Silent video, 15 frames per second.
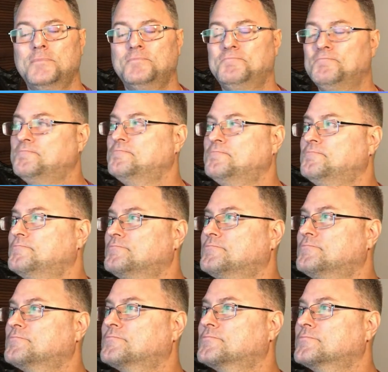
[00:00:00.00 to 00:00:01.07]
Amen.
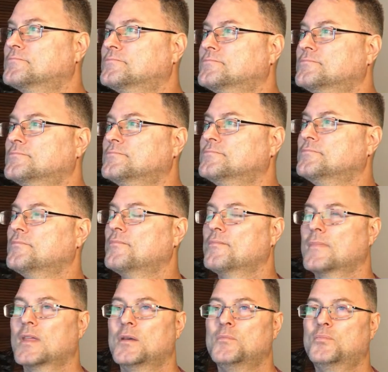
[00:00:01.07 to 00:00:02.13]
Praise the Lord.
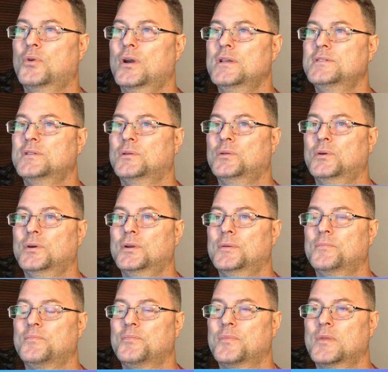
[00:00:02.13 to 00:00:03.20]
Praise God. I want to
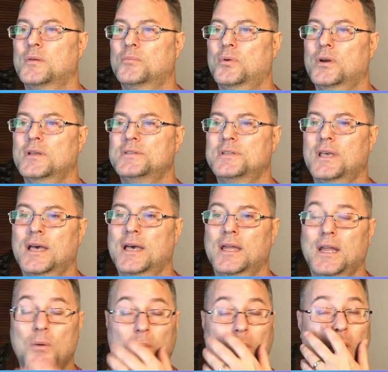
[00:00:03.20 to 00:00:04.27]
encourage everyone.
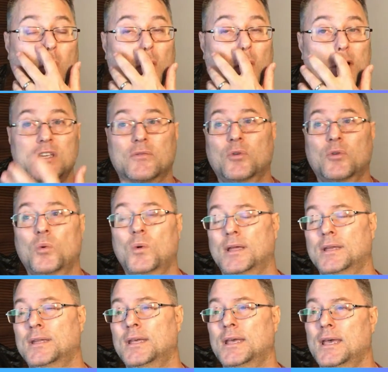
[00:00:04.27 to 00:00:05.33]
Um, we're going to be
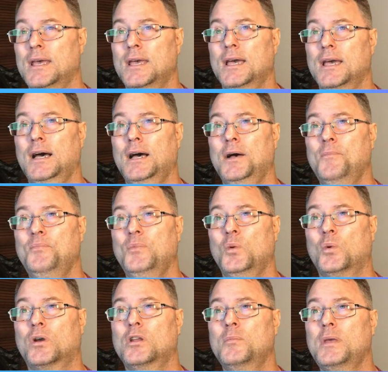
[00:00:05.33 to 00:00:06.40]
continuing this
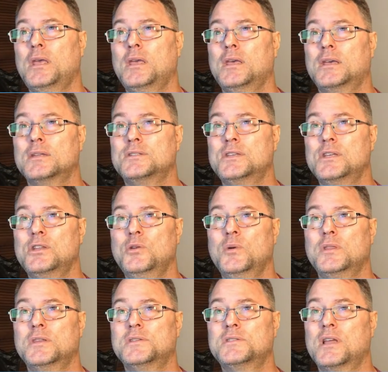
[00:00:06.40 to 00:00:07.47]
study in uh,
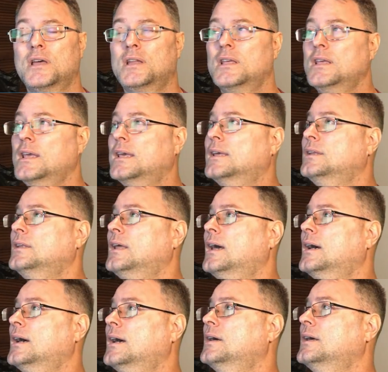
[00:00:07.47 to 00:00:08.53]
in Philippians over the
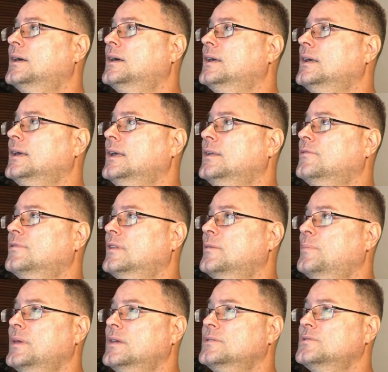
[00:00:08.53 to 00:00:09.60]
next
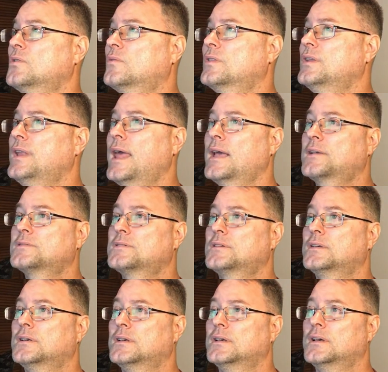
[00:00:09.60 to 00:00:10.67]
uh, several
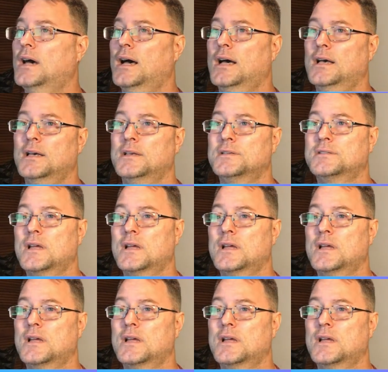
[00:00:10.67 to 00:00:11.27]
weeks, and